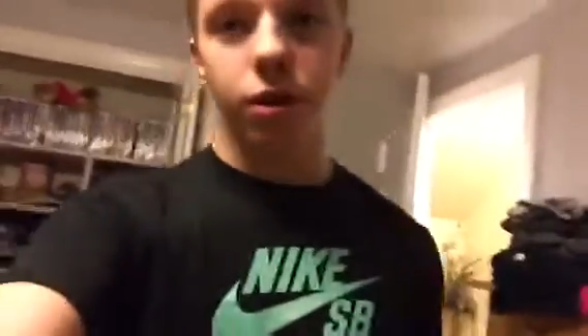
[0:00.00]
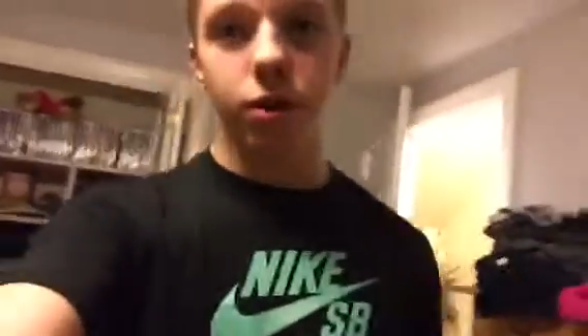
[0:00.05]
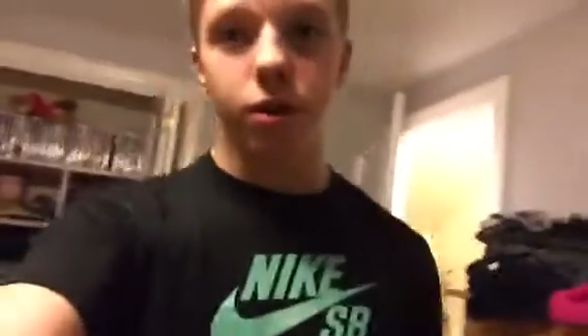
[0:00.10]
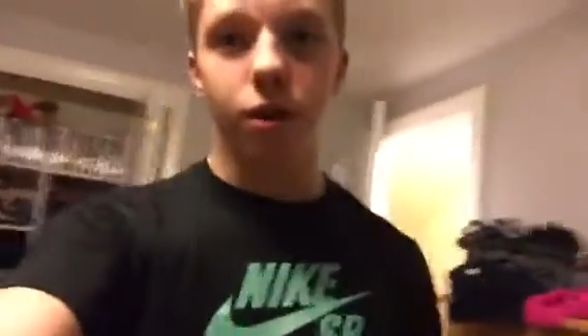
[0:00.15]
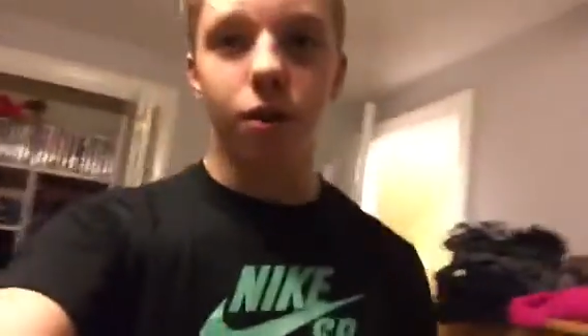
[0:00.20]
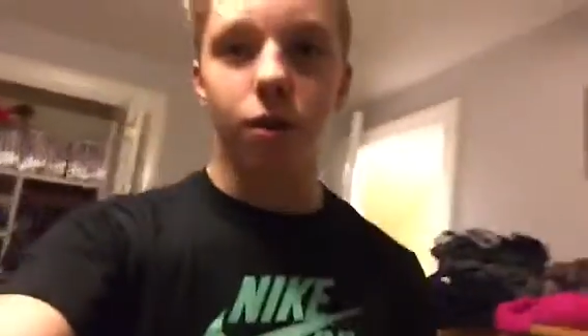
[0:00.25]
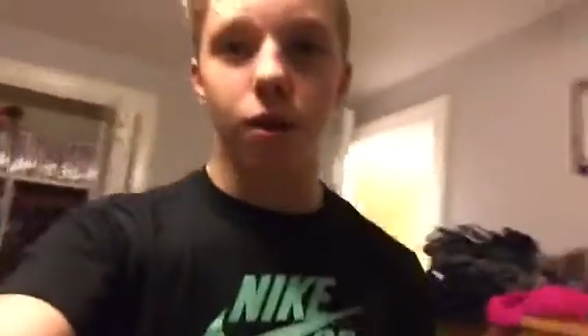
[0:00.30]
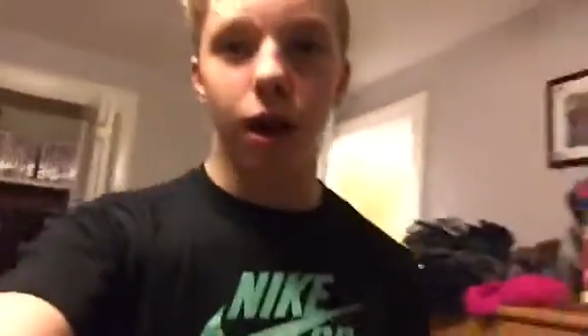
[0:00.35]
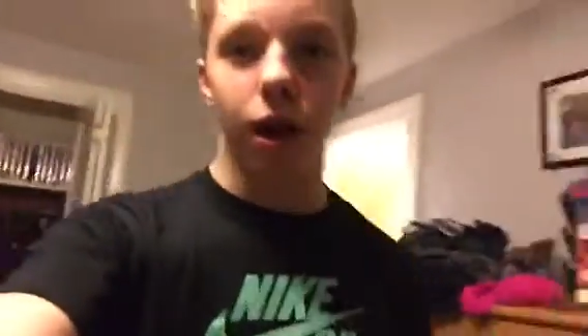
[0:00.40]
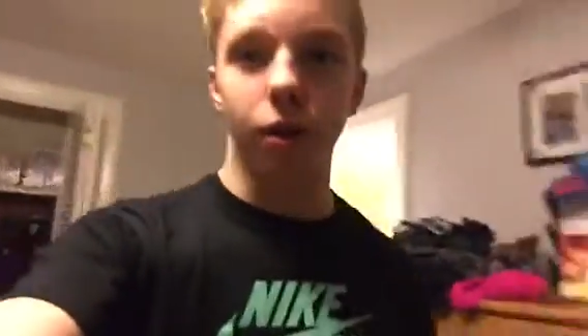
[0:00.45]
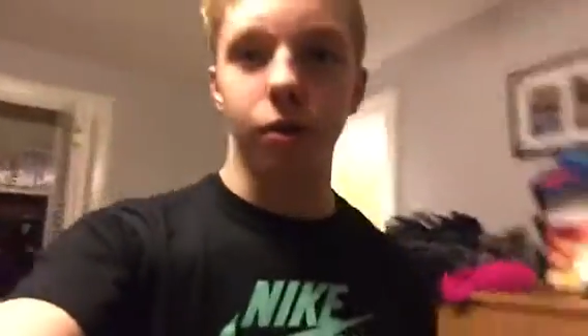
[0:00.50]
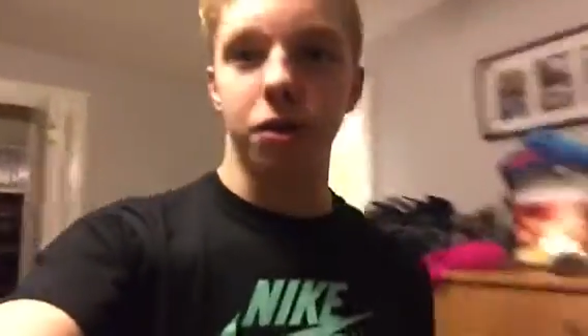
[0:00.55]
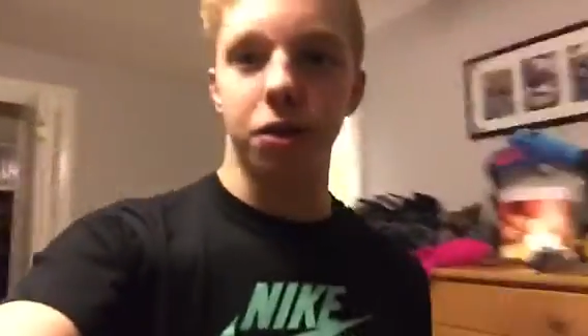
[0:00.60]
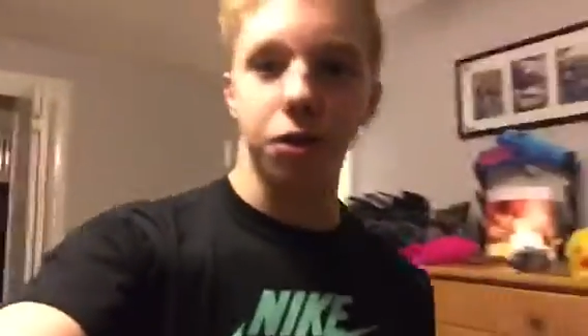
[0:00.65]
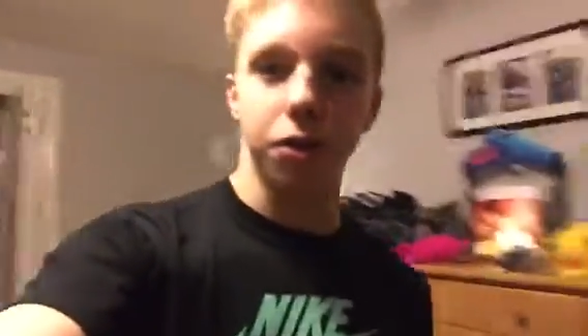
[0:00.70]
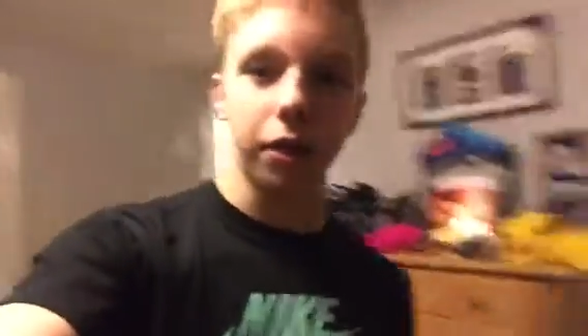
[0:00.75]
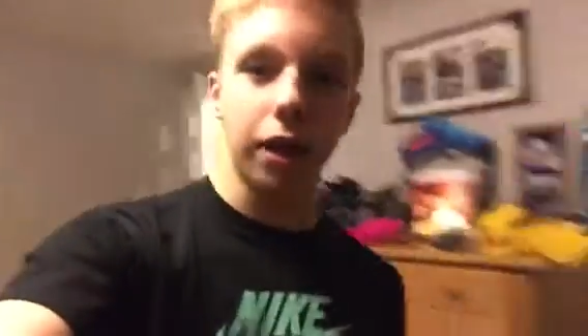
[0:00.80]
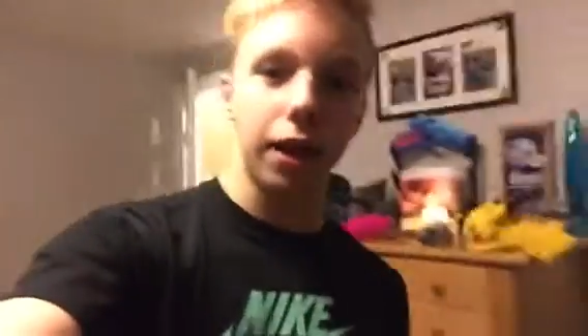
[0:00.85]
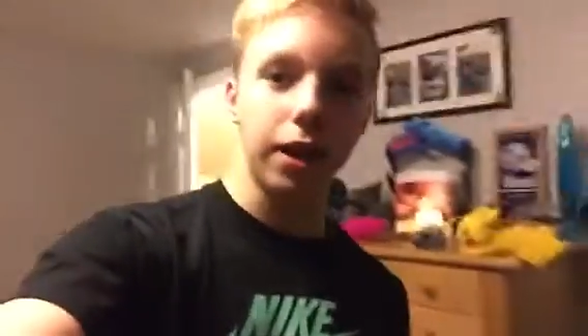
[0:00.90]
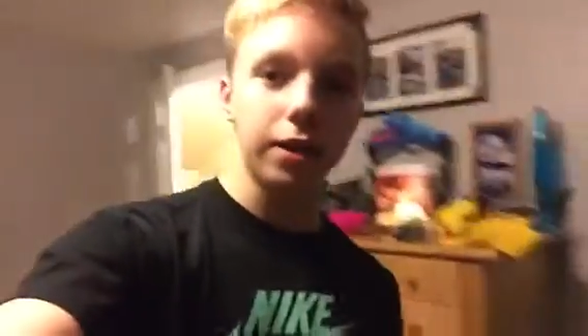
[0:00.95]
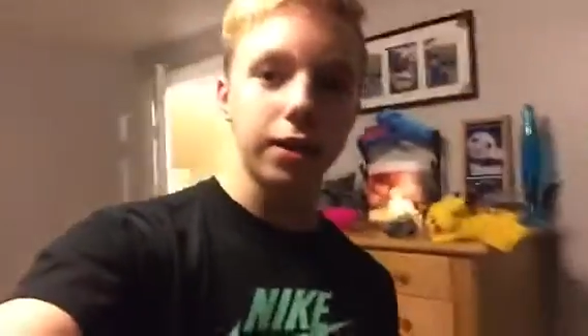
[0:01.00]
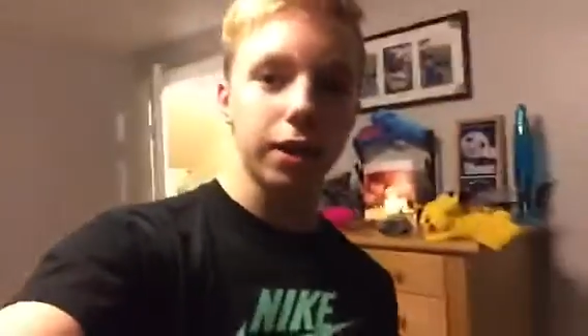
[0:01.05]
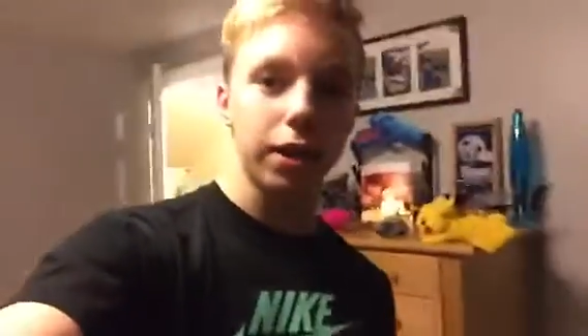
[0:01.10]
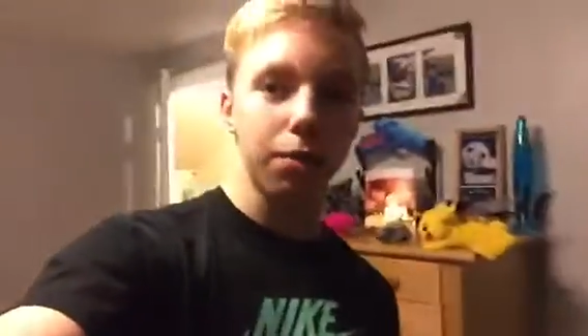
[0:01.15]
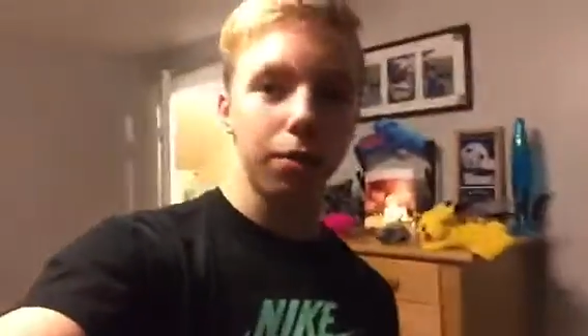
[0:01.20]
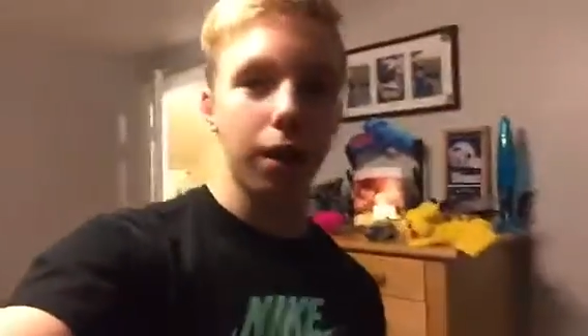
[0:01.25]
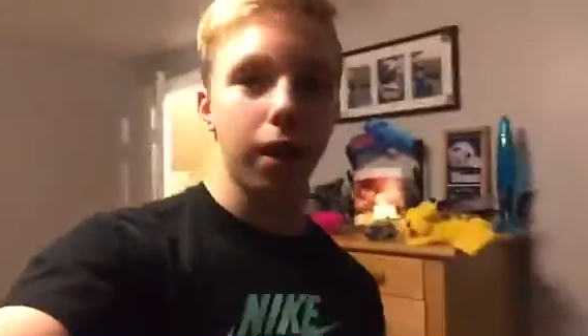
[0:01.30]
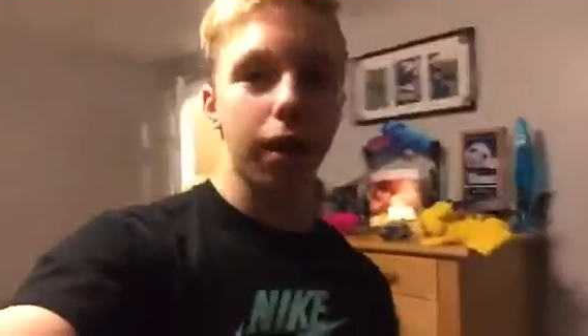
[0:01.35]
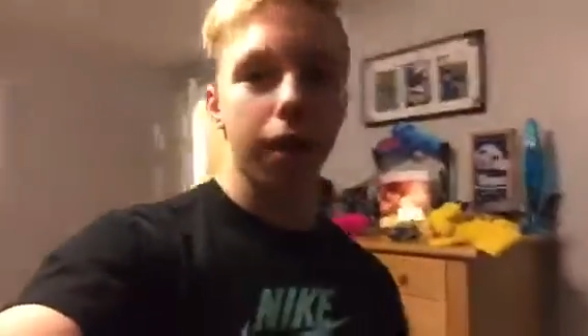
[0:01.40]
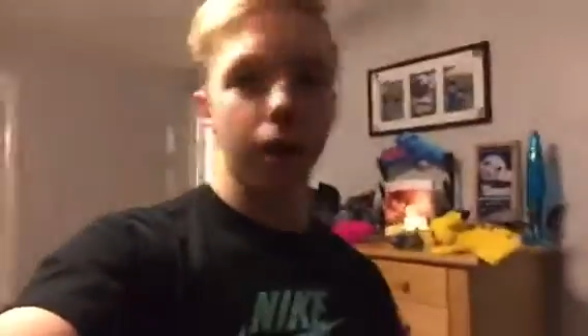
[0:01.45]
So, I will see you guys in
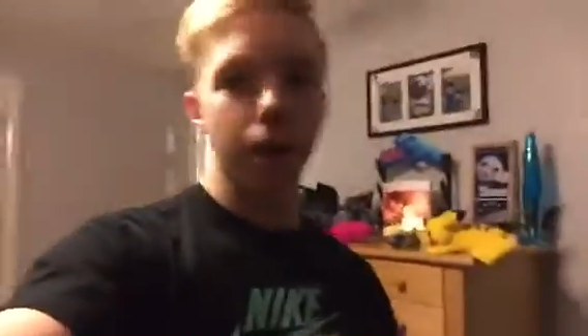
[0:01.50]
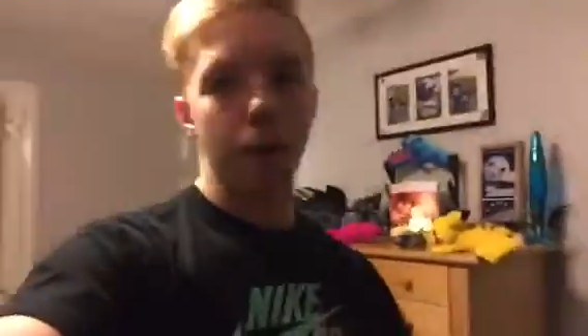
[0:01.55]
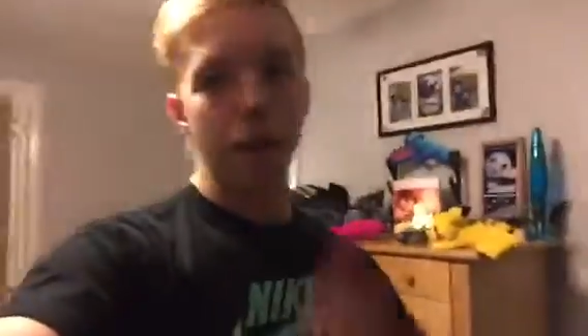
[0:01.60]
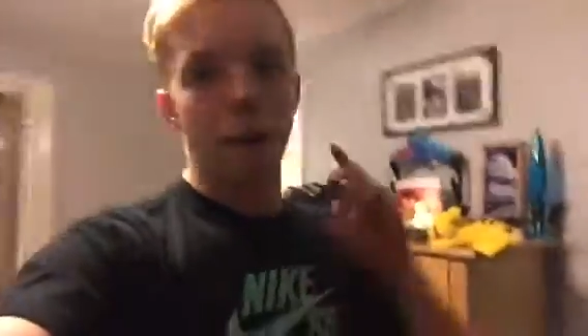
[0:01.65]
a bit.